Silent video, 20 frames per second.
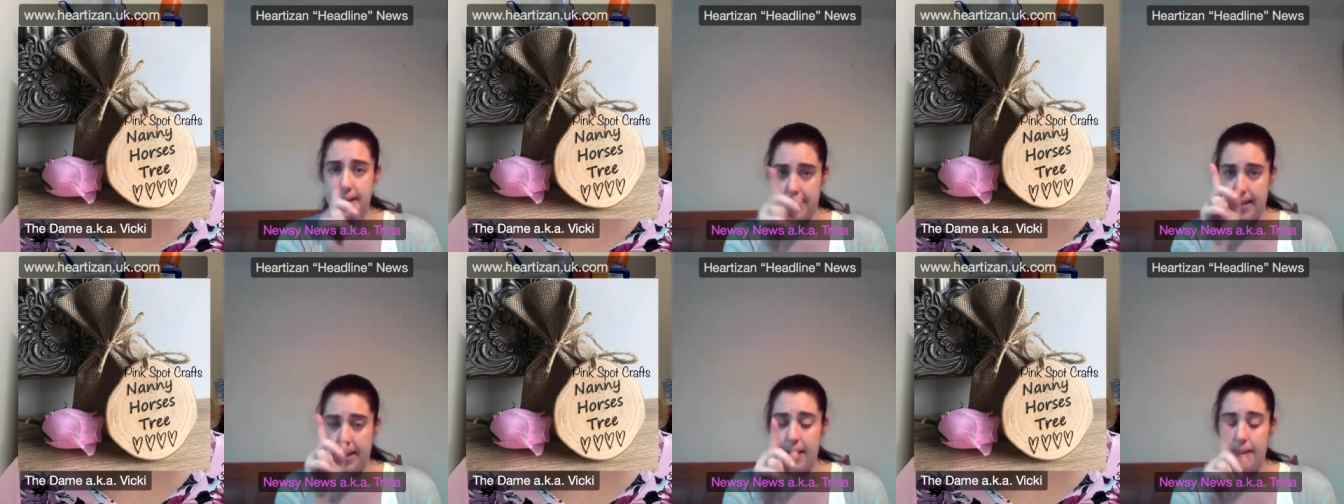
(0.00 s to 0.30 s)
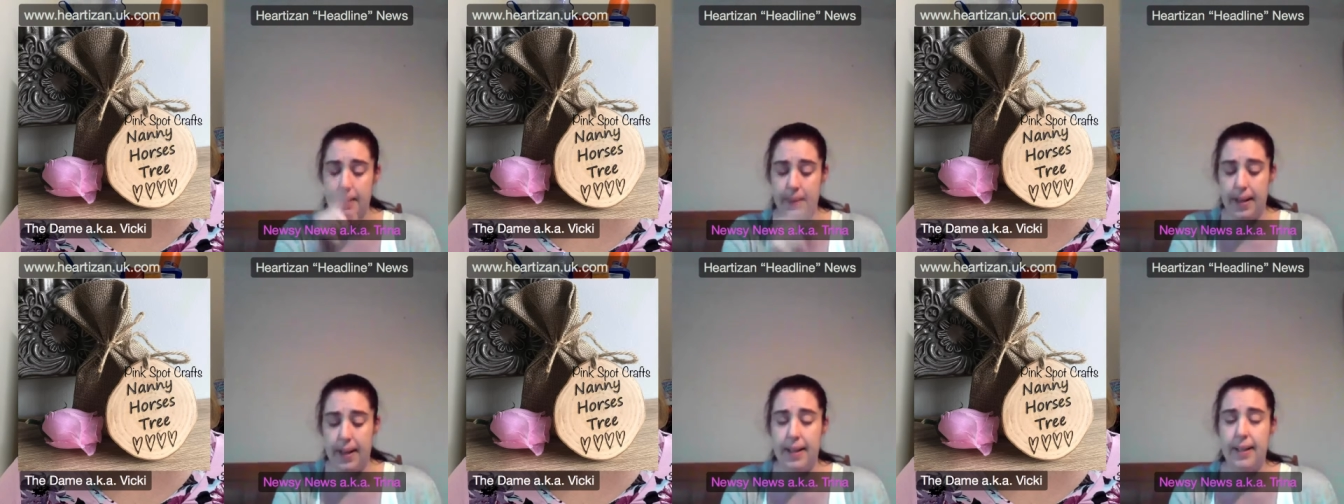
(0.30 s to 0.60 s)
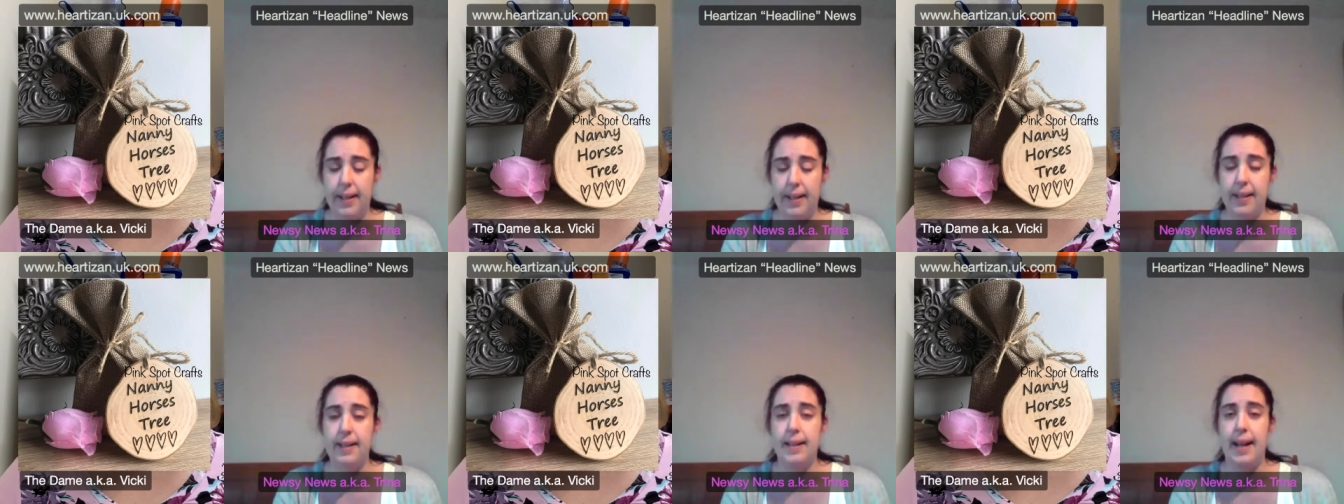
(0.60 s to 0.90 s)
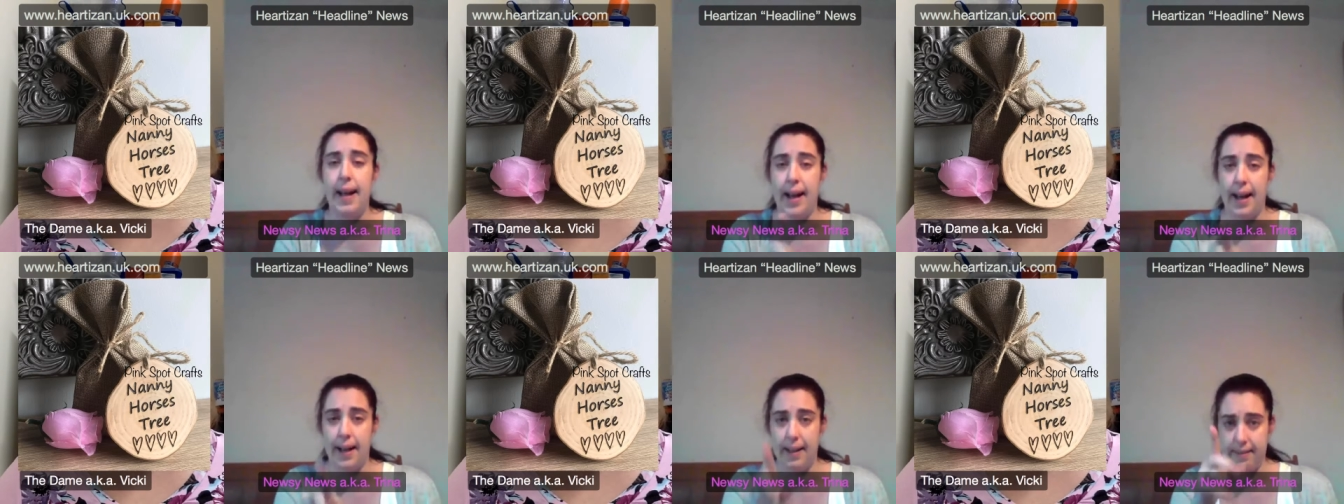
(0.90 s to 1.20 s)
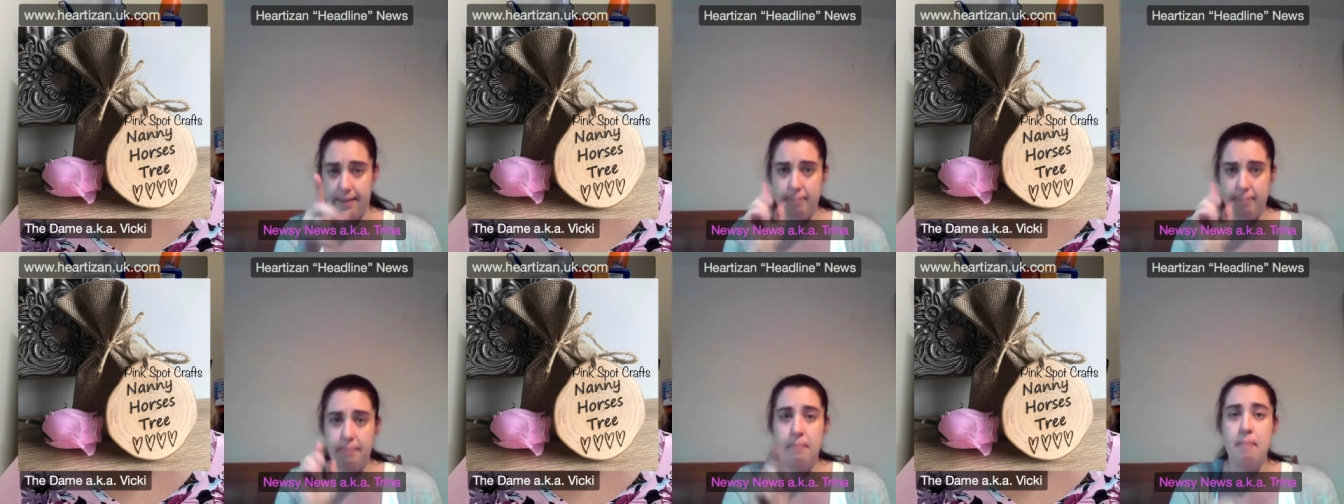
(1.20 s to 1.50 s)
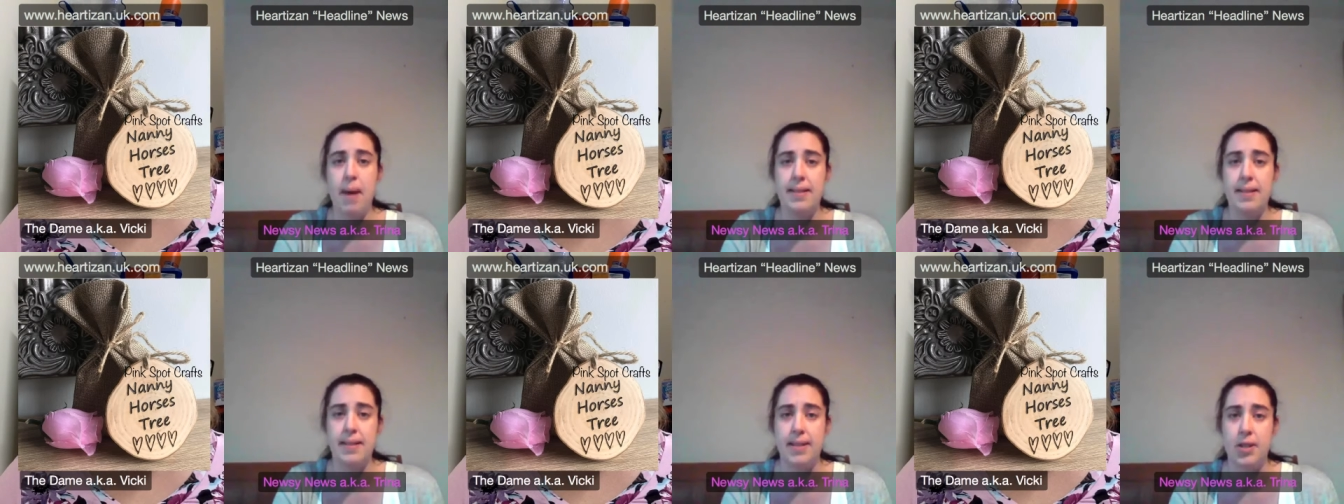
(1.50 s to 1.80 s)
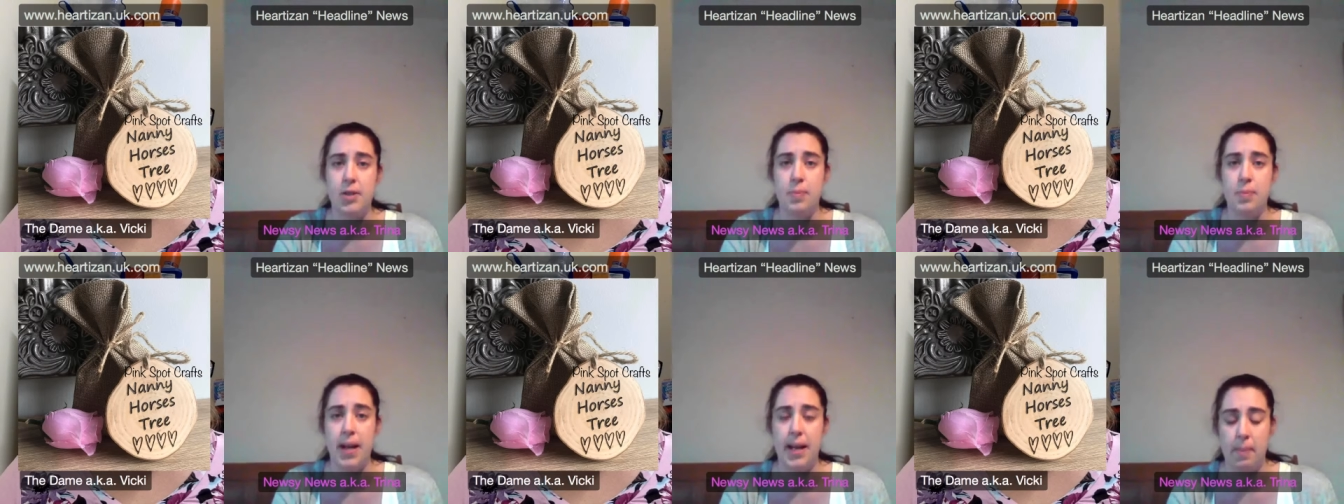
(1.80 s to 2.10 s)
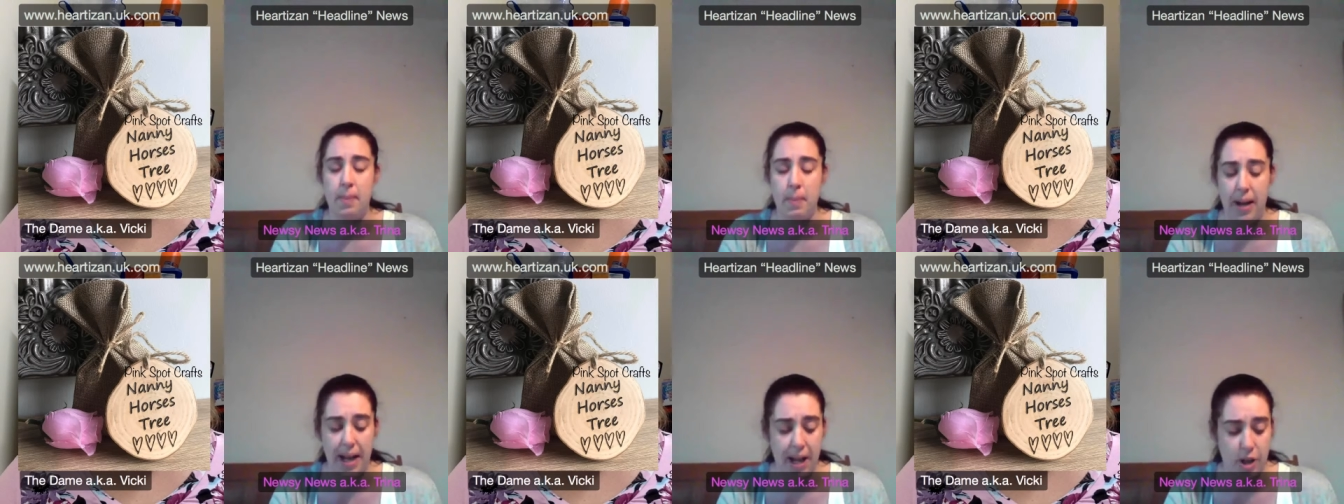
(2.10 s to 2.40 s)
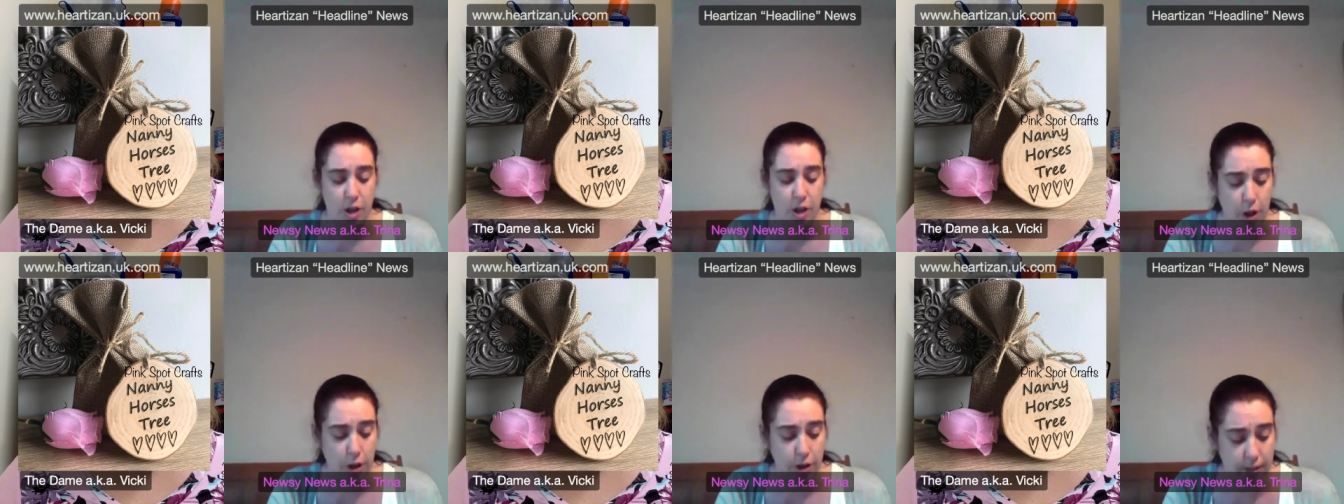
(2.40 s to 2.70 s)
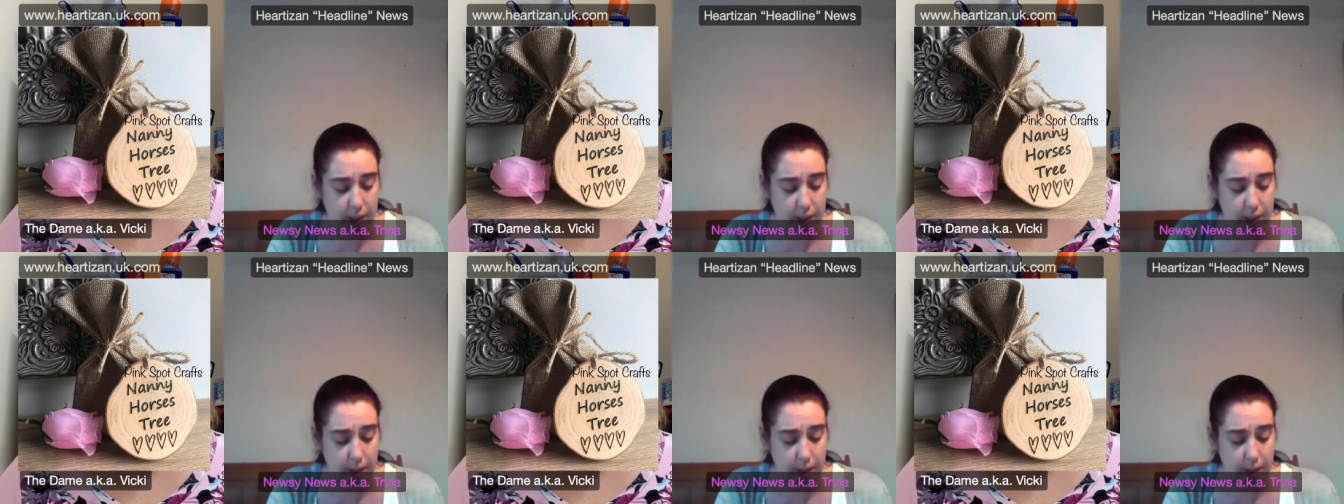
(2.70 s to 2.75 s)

So uh, yeah, message me in a minute, John,